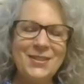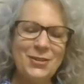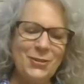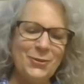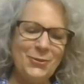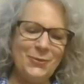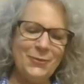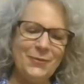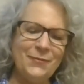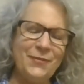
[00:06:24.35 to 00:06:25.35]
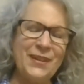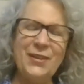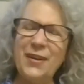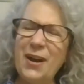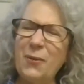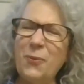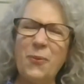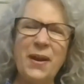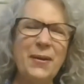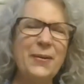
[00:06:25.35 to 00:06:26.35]
to figure out
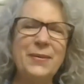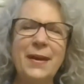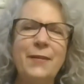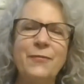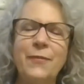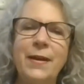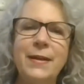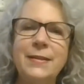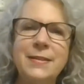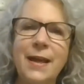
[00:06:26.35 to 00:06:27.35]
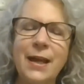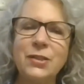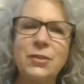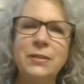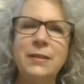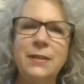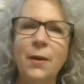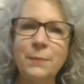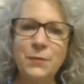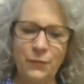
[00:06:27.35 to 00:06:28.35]
where that phrase actually
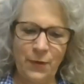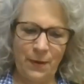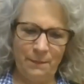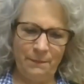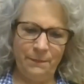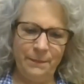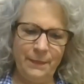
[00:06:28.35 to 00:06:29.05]
comes from.